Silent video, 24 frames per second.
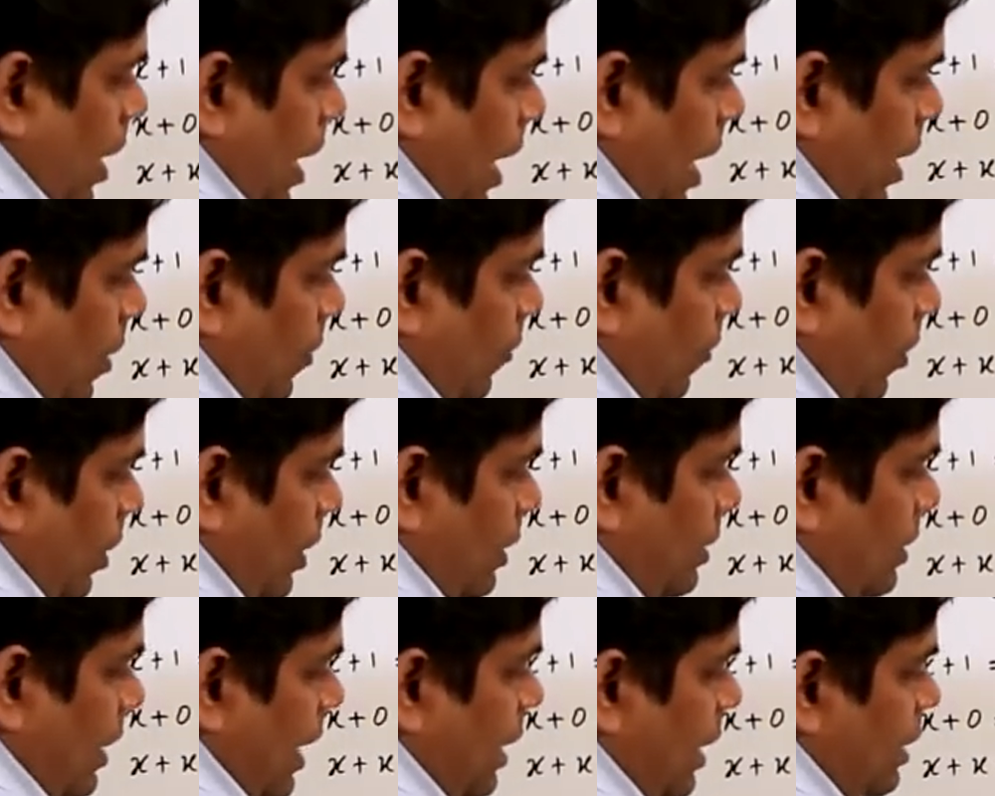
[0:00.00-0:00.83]
And what
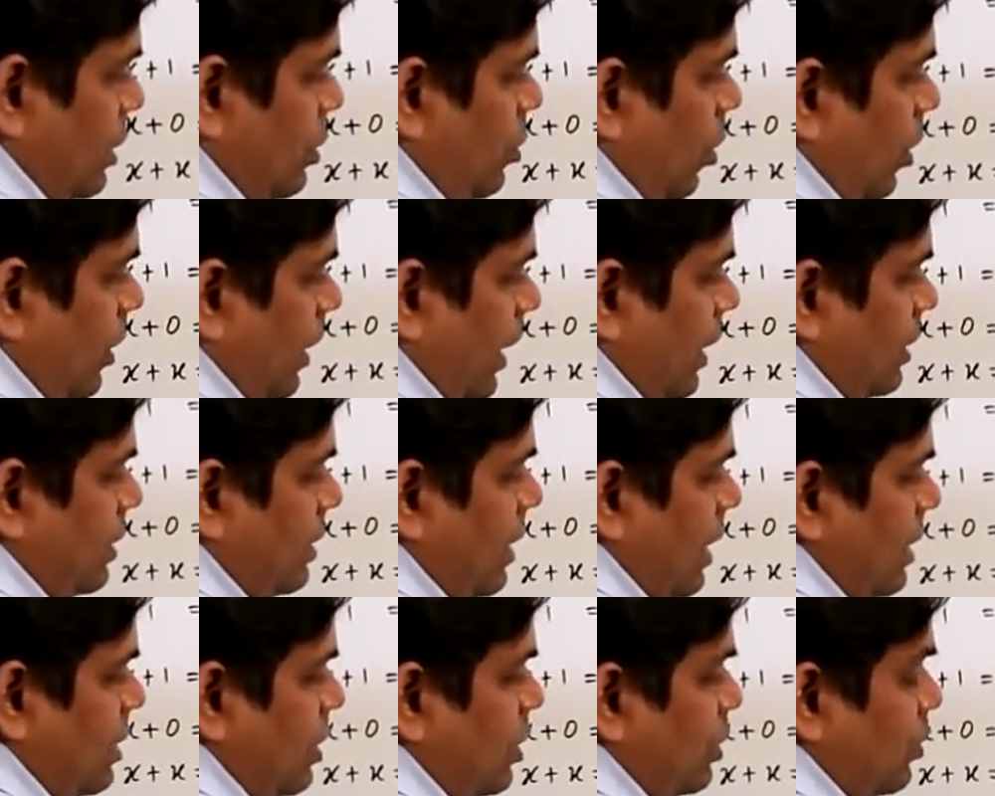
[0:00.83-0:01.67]
is x dot x
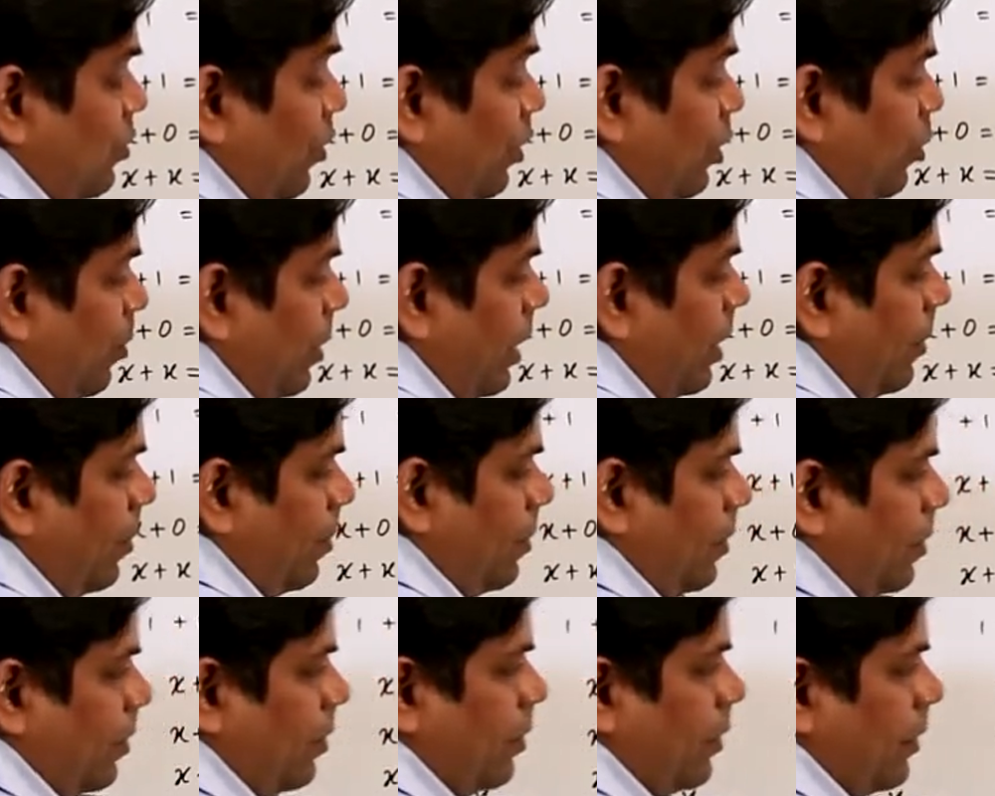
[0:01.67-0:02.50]
dash is going to be?
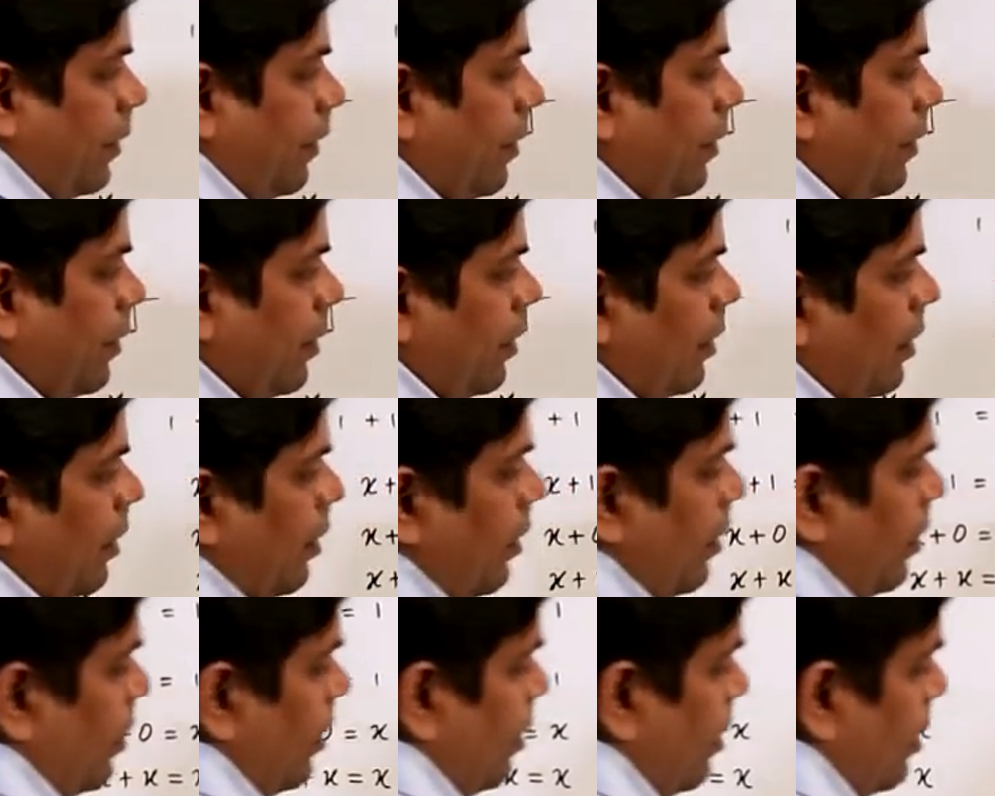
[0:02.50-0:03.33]

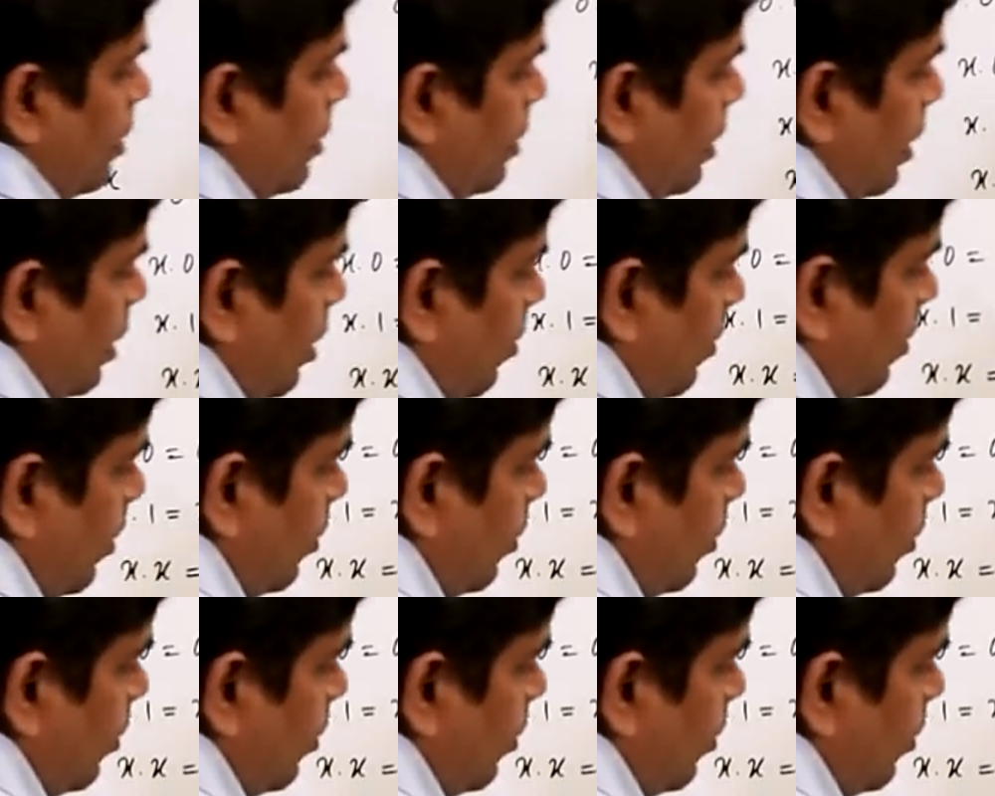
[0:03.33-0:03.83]
Think